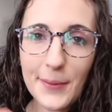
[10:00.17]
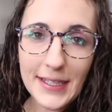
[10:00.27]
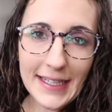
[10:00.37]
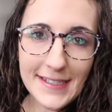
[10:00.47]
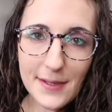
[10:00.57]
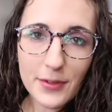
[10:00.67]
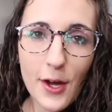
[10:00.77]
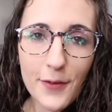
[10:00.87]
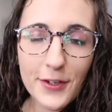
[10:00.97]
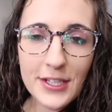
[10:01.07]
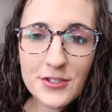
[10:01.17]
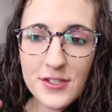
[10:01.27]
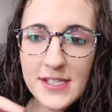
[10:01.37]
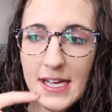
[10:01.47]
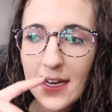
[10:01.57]
I will link it down below if you're
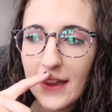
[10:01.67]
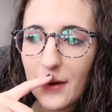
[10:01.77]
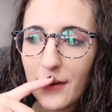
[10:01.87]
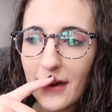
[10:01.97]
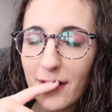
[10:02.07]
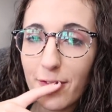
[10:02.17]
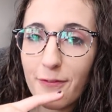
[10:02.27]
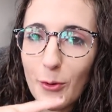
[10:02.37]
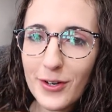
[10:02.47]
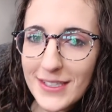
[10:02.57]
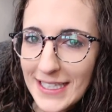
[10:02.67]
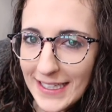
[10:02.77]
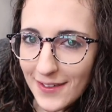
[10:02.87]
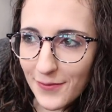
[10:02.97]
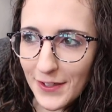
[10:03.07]
interested. They were
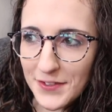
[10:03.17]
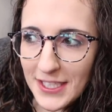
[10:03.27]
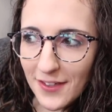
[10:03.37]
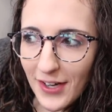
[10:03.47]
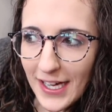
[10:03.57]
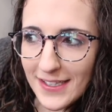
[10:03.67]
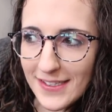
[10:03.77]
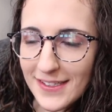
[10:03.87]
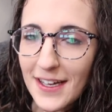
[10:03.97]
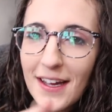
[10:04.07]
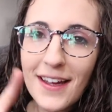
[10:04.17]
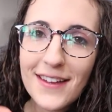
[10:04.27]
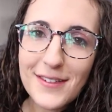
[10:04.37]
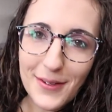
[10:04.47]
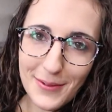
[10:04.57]
14, 15 of us.
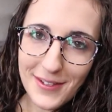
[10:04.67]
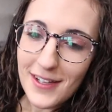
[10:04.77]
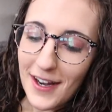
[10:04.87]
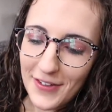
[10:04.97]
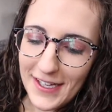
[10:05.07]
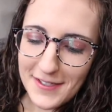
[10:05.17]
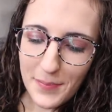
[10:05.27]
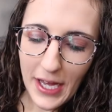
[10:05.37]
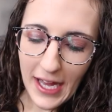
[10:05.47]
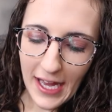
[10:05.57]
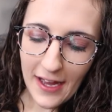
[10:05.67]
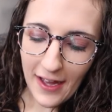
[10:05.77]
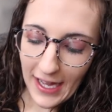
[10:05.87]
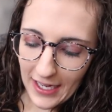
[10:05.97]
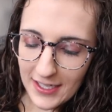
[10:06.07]
So there was a lot of us, but
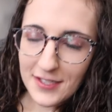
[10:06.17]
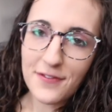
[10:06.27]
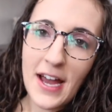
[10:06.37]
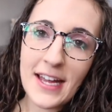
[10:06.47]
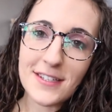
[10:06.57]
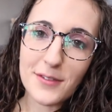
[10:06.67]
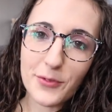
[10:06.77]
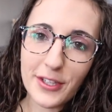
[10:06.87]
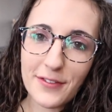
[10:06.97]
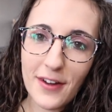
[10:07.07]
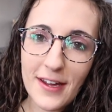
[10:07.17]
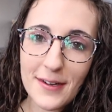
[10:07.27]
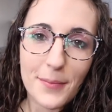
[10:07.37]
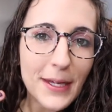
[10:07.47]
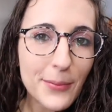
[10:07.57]
I got to find some really
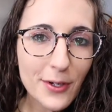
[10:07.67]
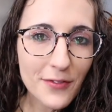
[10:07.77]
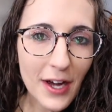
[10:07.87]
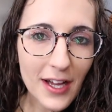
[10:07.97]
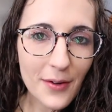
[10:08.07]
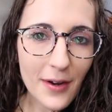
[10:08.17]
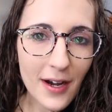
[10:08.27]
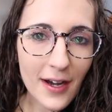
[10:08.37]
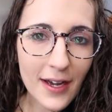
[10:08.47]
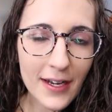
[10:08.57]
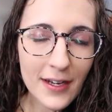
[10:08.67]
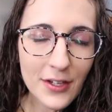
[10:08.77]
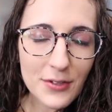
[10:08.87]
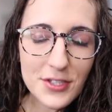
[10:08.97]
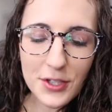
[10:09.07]
fun people to follow on
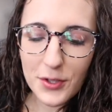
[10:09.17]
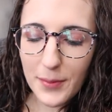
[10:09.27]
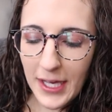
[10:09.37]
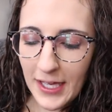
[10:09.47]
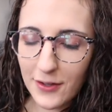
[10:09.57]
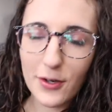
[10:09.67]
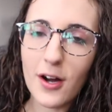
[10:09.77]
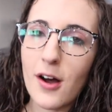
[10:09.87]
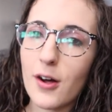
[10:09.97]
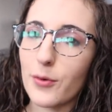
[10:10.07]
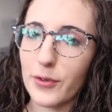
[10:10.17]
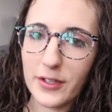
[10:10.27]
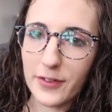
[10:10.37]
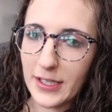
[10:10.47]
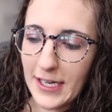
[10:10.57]
YouTube and they're all
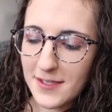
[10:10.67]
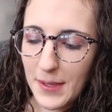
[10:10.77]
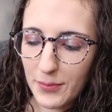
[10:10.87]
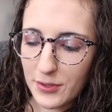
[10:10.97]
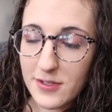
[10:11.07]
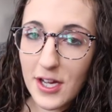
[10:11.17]
really, really nice people.